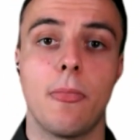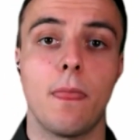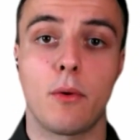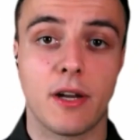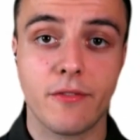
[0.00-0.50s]

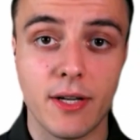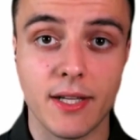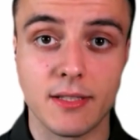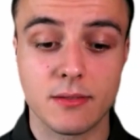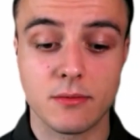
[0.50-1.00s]
whatever it
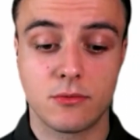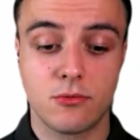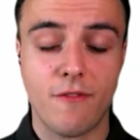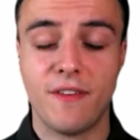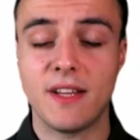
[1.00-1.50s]
is.
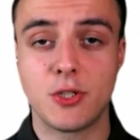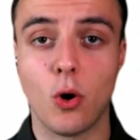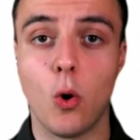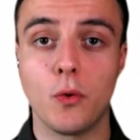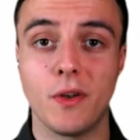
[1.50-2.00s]
Traffic that you
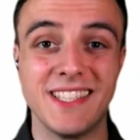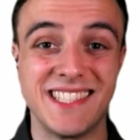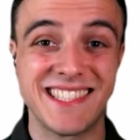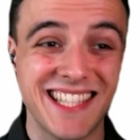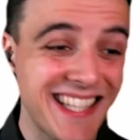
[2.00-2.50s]
own is
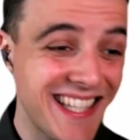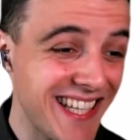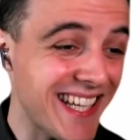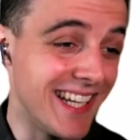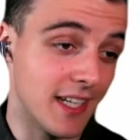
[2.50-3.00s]

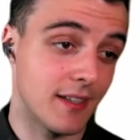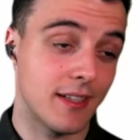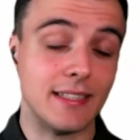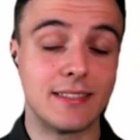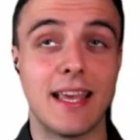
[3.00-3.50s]
king.
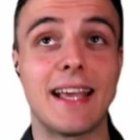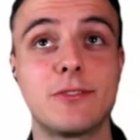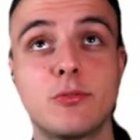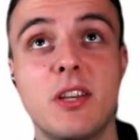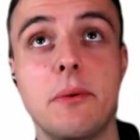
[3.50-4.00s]
It's
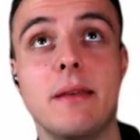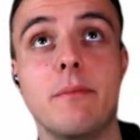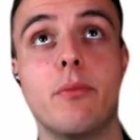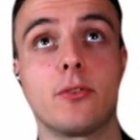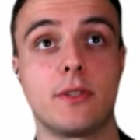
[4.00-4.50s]
extremely
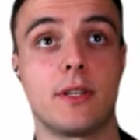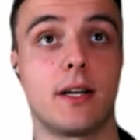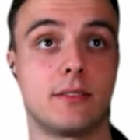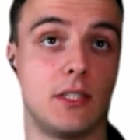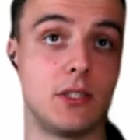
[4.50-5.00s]
important,
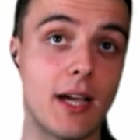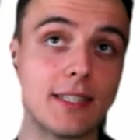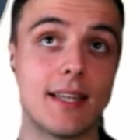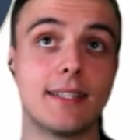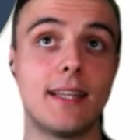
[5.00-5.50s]
guys. Did you
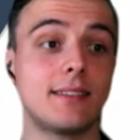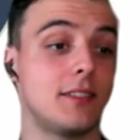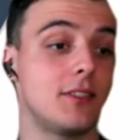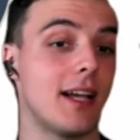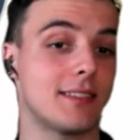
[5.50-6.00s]
guys like this? Did
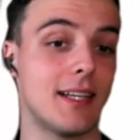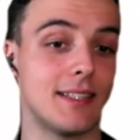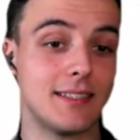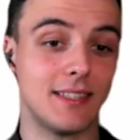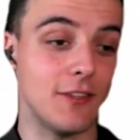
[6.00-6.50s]
you guys like
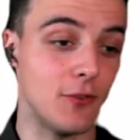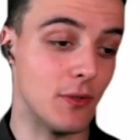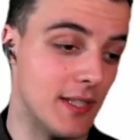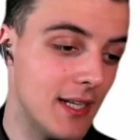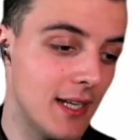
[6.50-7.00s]
this? If you
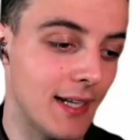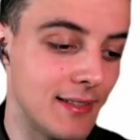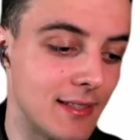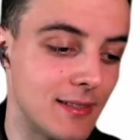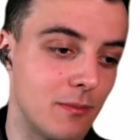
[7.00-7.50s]
did like
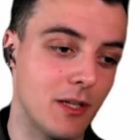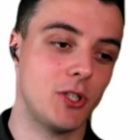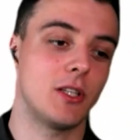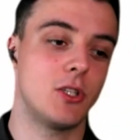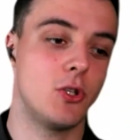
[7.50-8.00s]
this, make sure
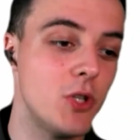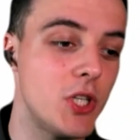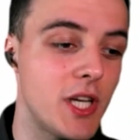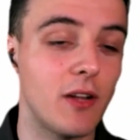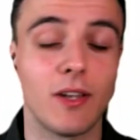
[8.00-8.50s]
that you
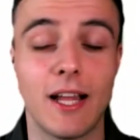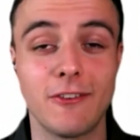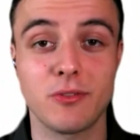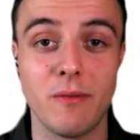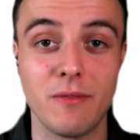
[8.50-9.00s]
share the live
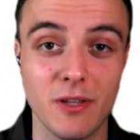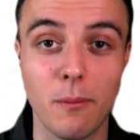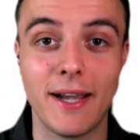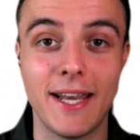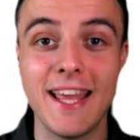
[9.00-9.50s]
stream with
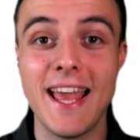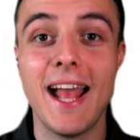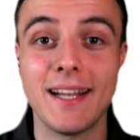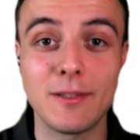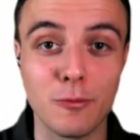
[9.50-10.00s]
somebody
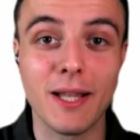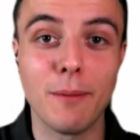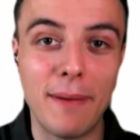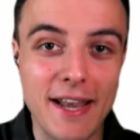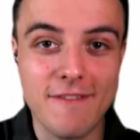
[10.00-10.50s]
that will
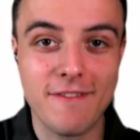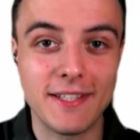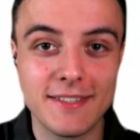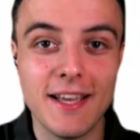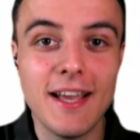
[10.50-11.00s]
benefit
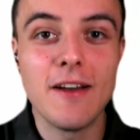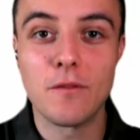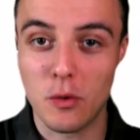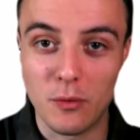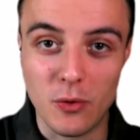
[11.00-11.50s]

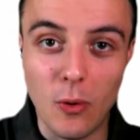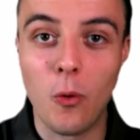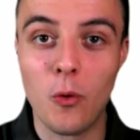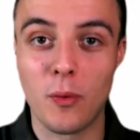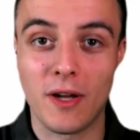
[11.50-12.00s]
from your
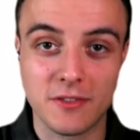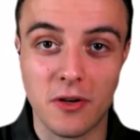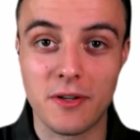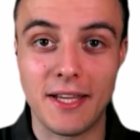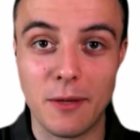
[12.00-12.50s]
goal we're
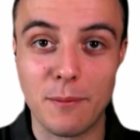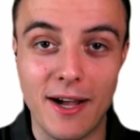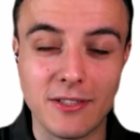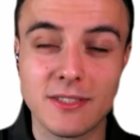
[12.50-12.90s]
talking about.